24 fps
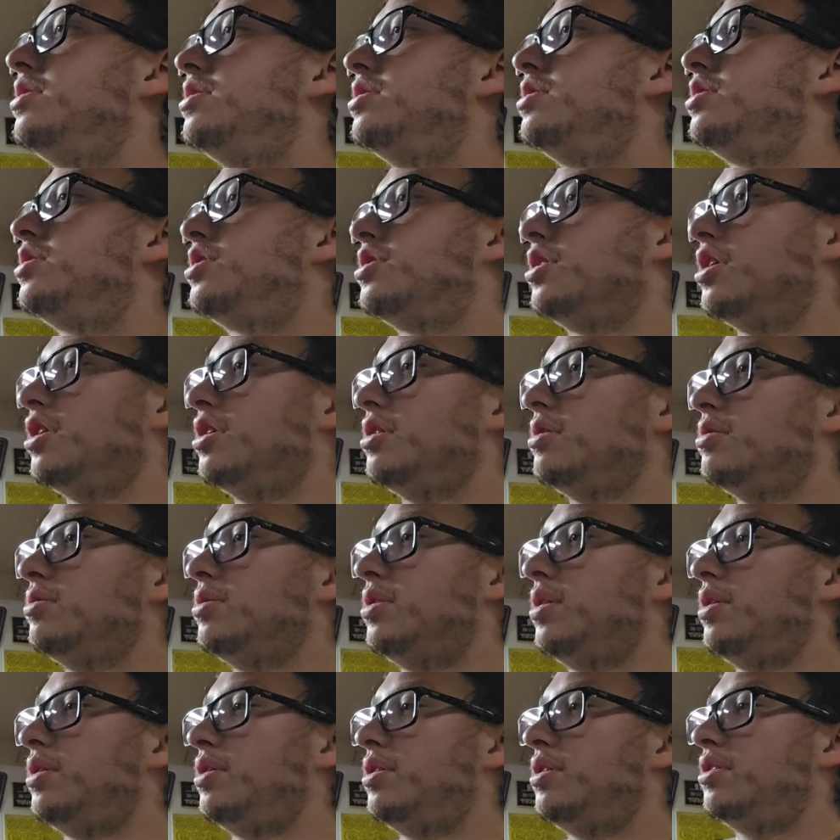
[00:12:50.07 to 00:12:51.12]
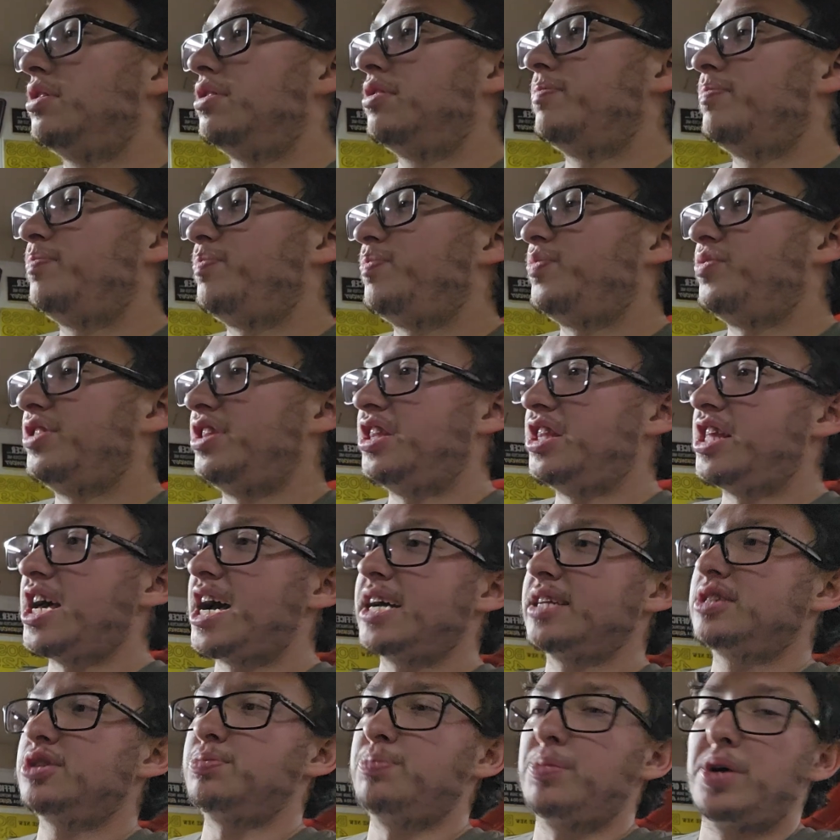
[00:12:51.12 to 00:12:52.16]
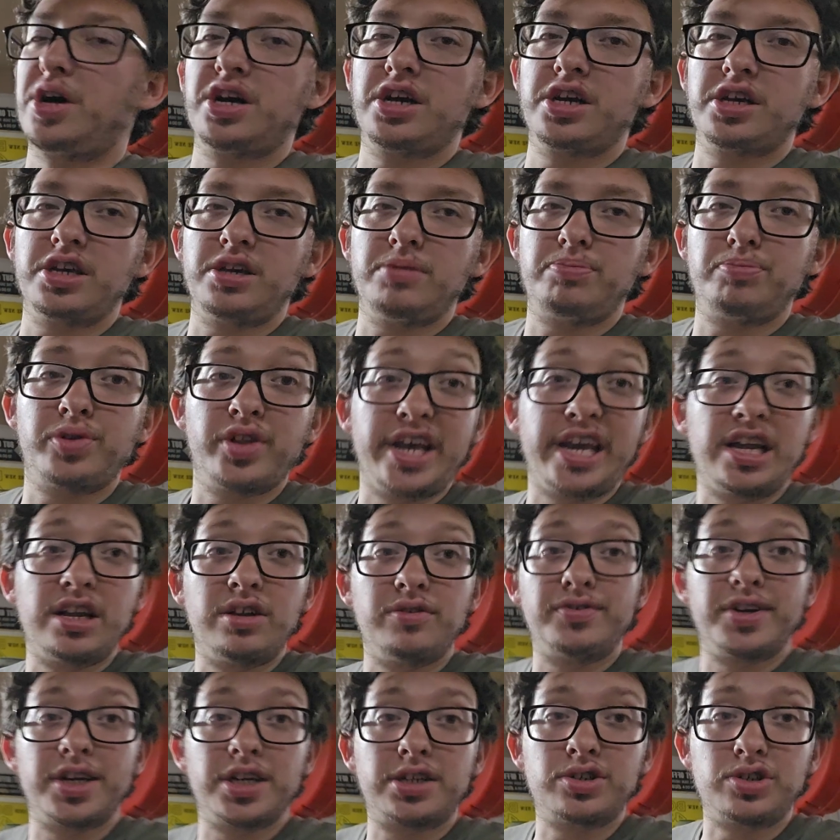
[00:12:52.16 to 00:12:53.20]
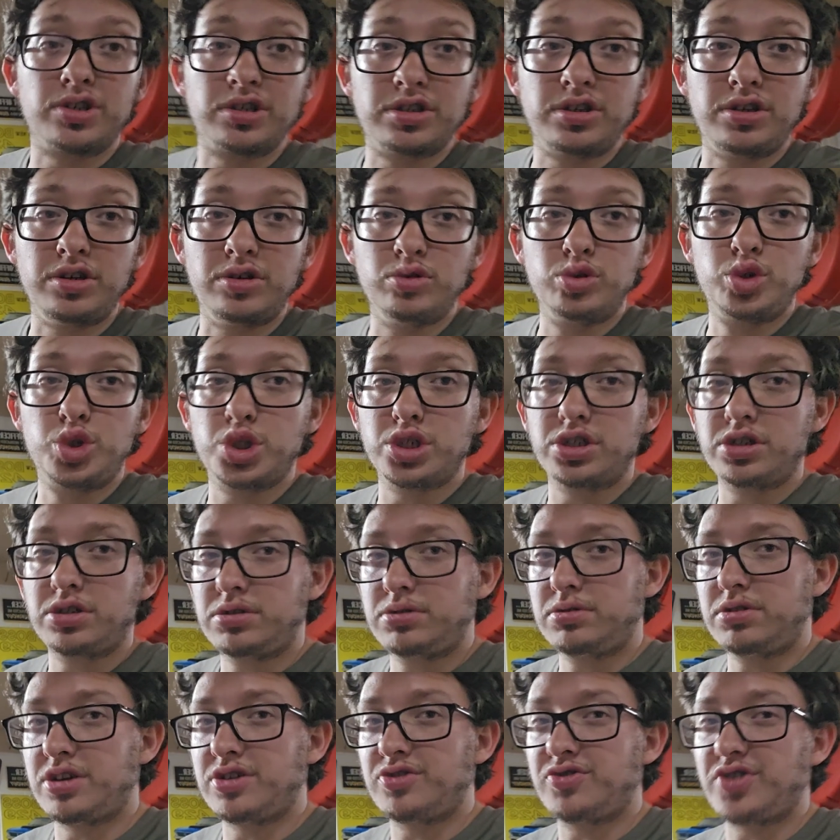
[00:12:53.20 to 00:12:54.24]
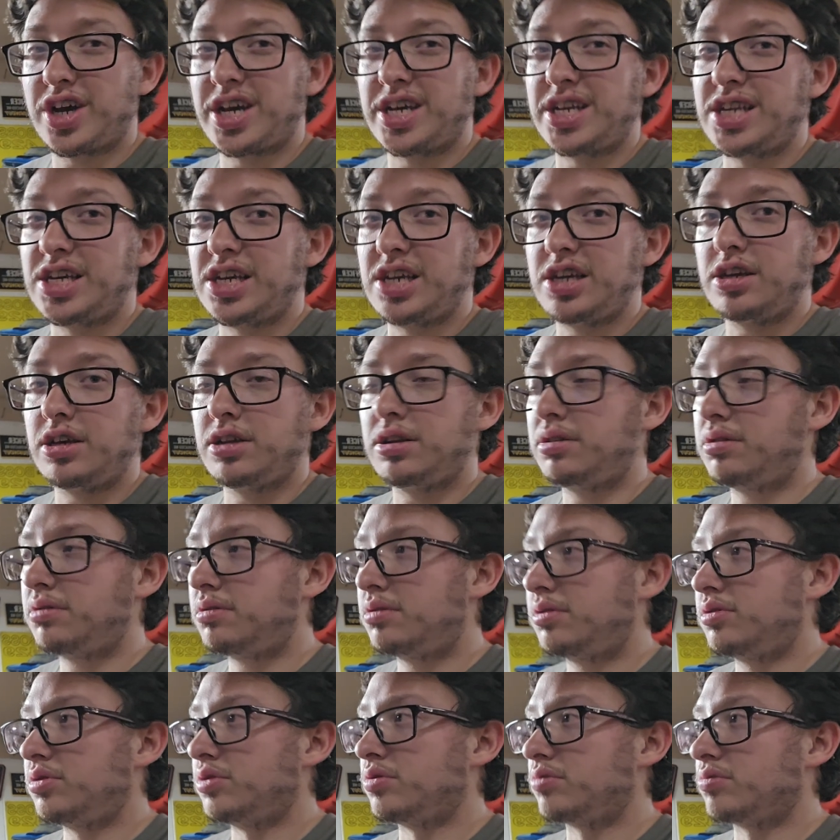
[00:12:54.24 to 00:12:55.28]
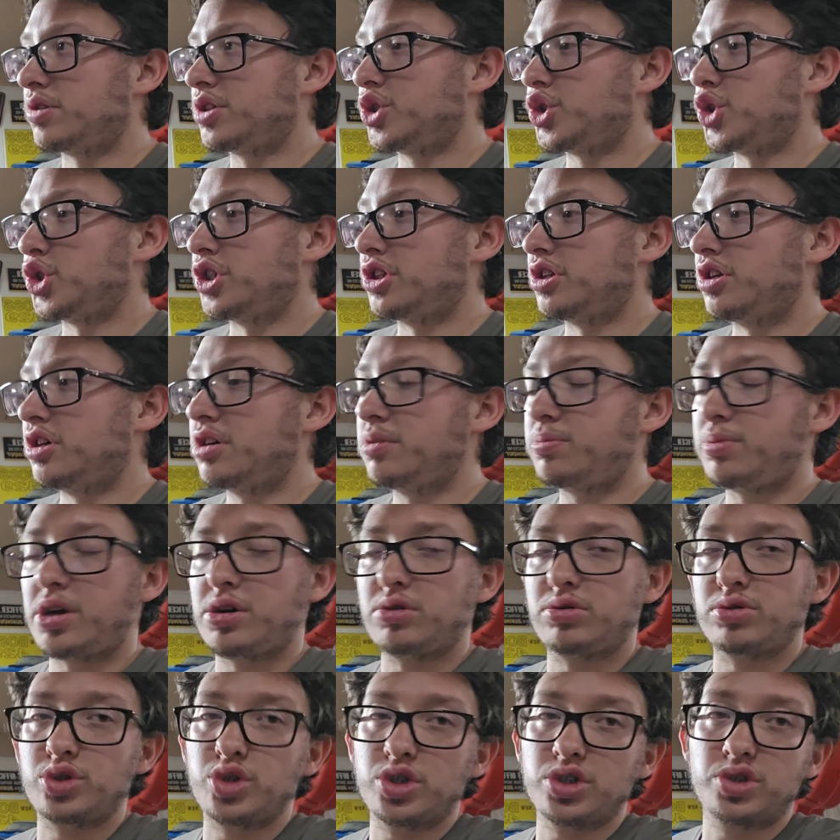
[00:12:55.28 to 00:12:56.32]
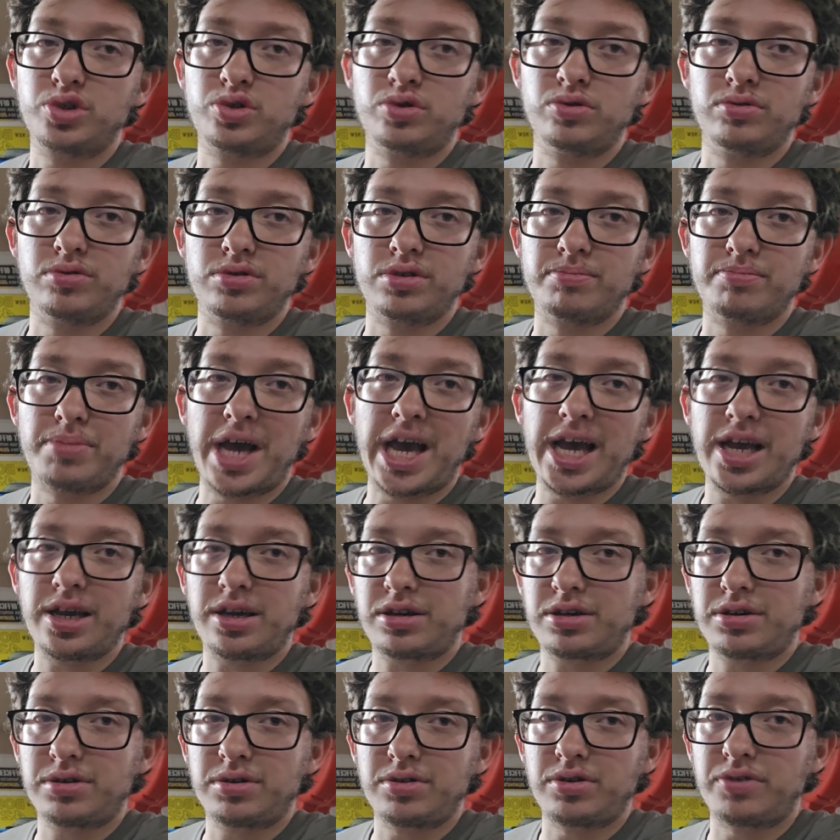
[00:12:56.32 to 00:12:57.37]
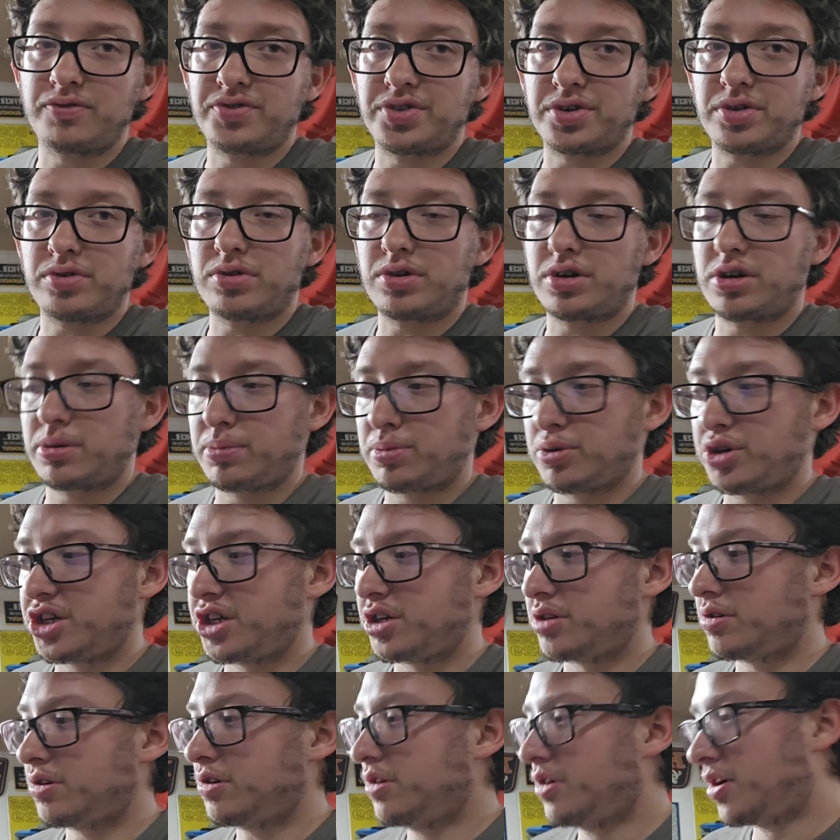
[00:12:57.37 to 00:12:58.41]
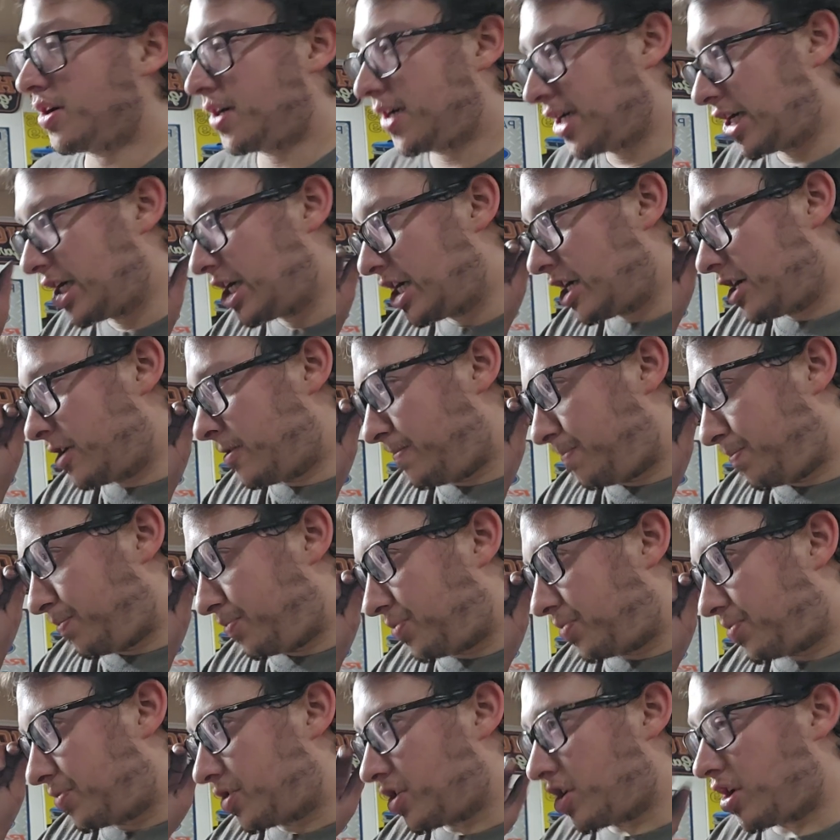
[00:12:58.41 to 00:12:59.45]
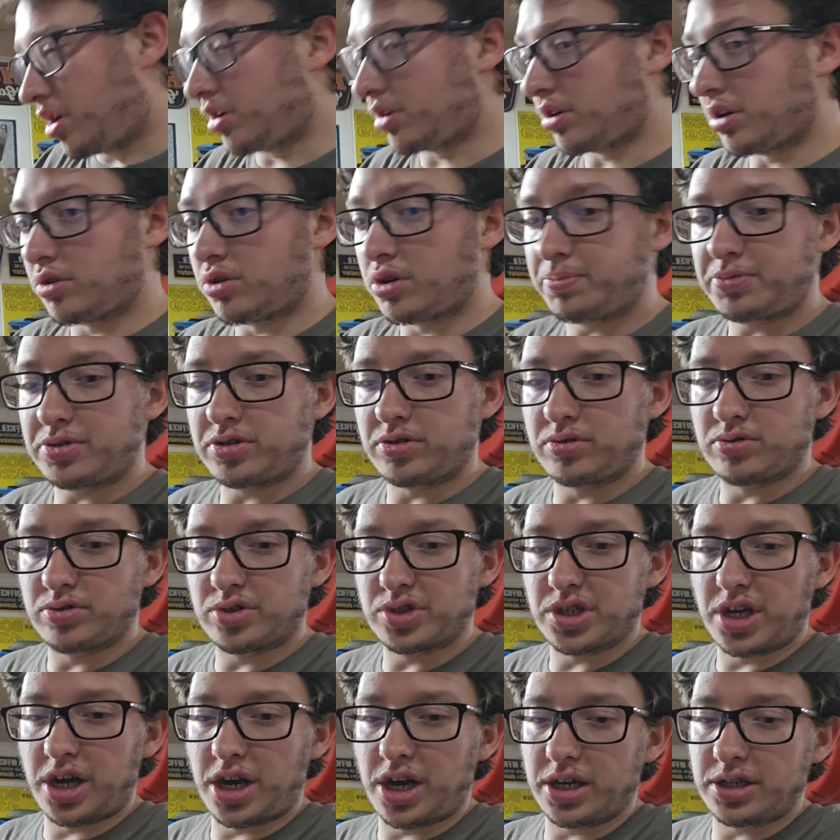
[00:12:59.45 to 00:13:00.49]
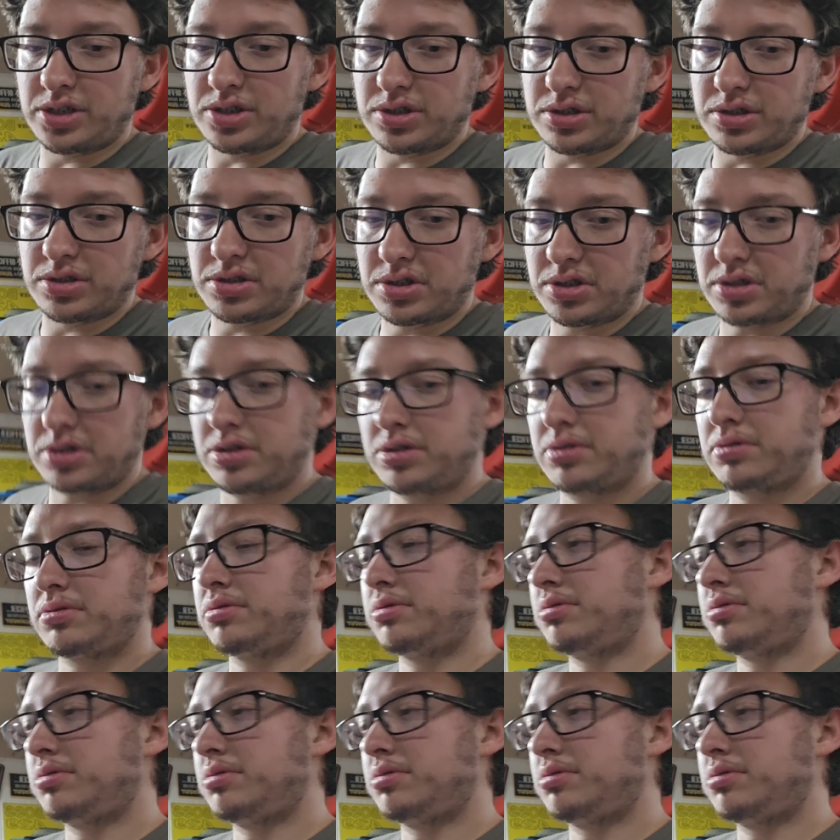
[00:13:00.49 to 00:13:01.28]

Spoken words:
So that's my plan of execution. If I need to richen it up, I will just do the back of the carburetor. I'll go up 2 sizes.